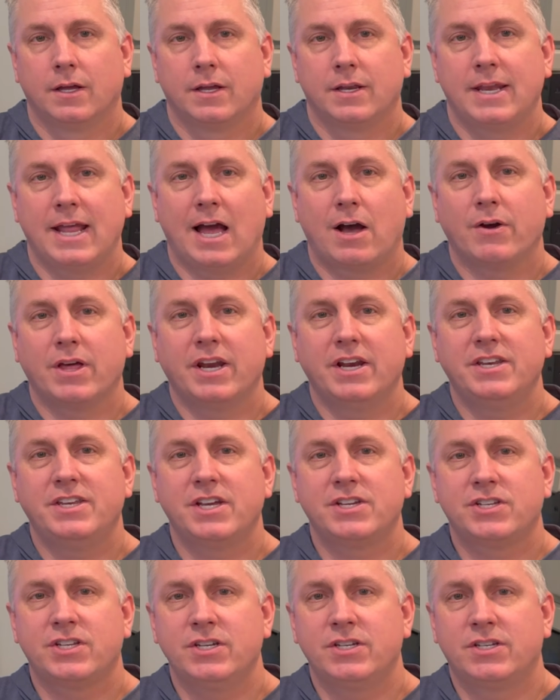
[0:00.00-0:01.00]
Now, in
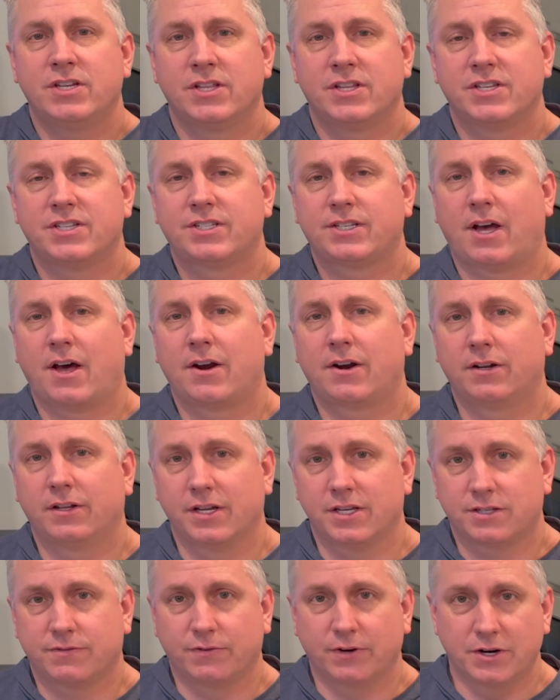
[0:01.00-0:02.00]
addition to the
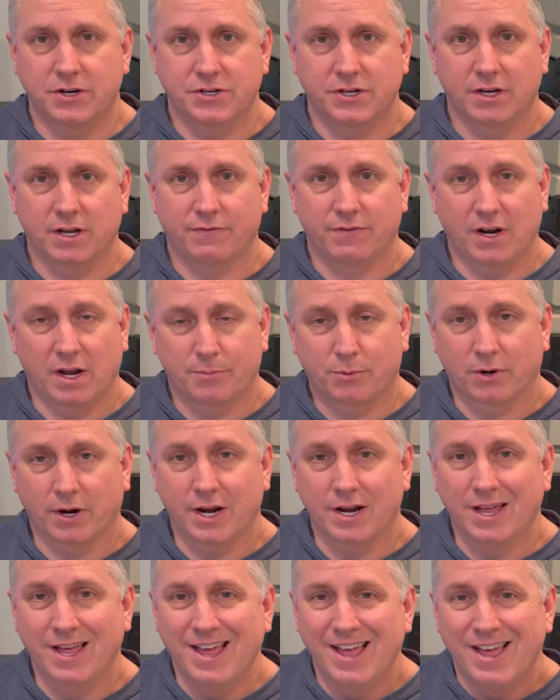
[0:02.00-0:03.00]
solderless version of an
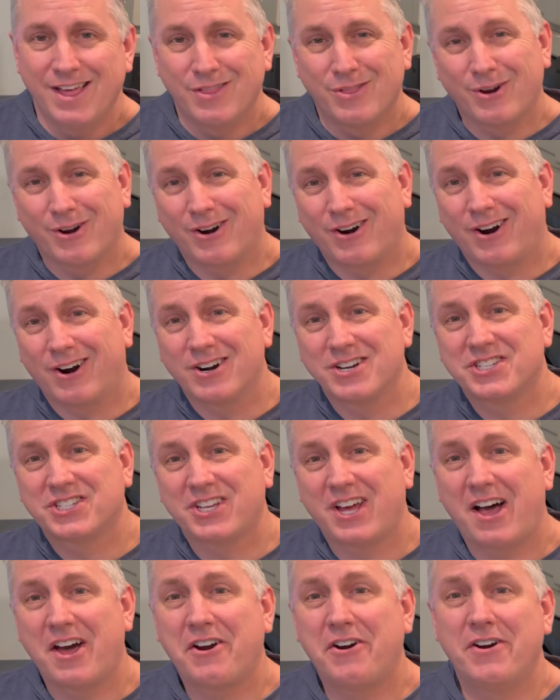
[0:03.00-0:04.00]
upgrade, there are
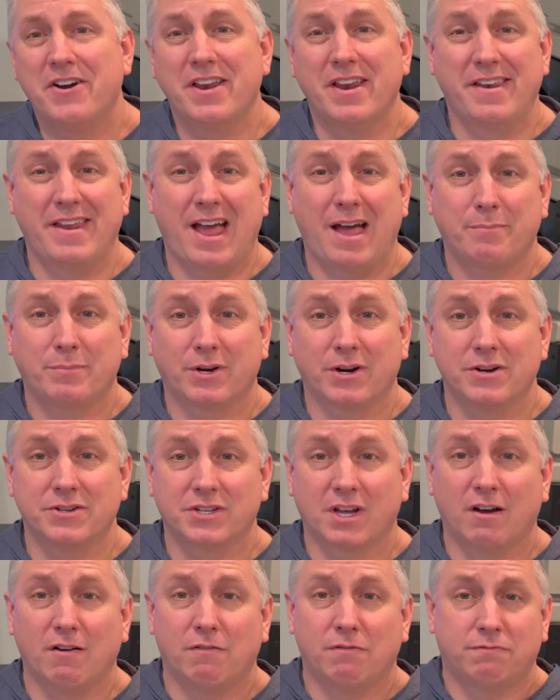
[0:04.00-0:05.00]
soldered adapters
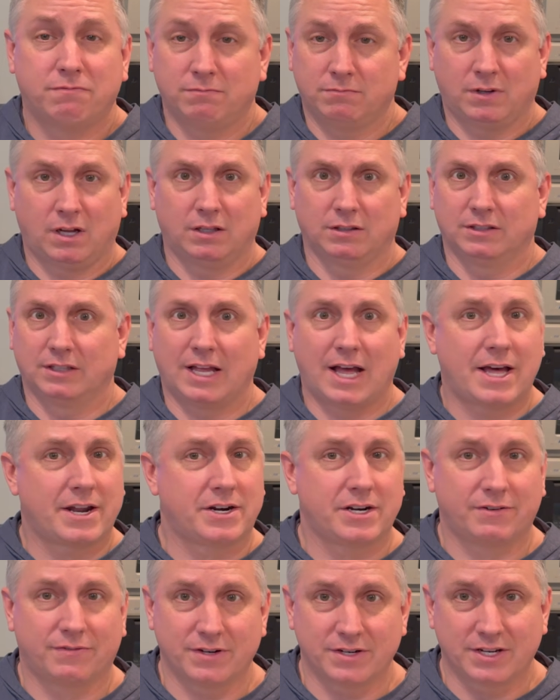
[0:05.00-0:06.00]
of a lot
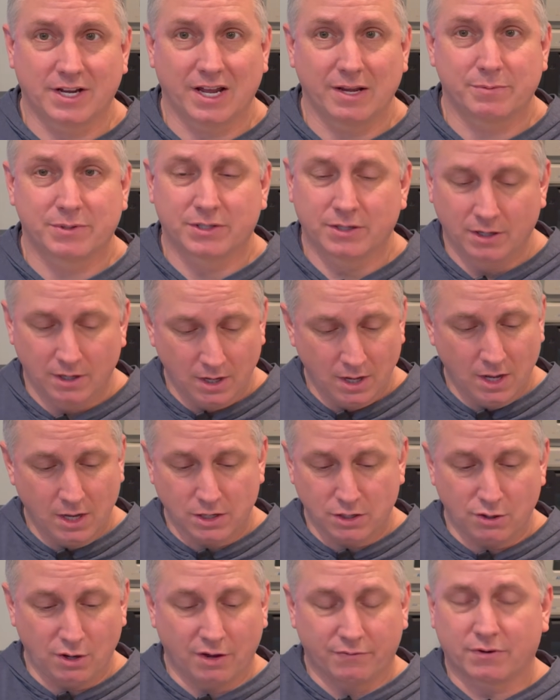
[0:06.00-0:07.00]
of different types.
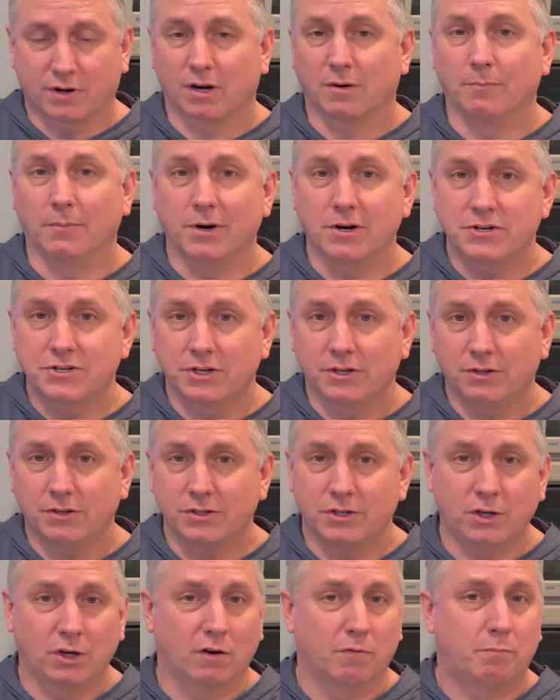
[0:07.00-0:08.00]
You have commercial,
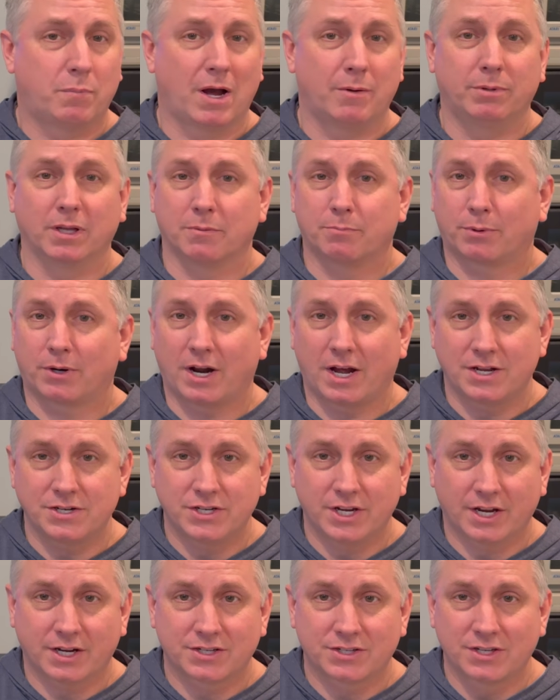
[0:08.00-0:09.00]
you have public
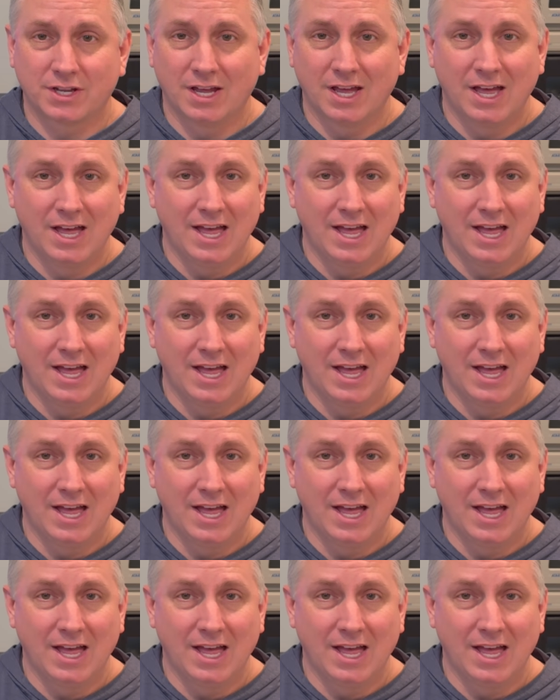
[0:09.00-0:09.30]
projects,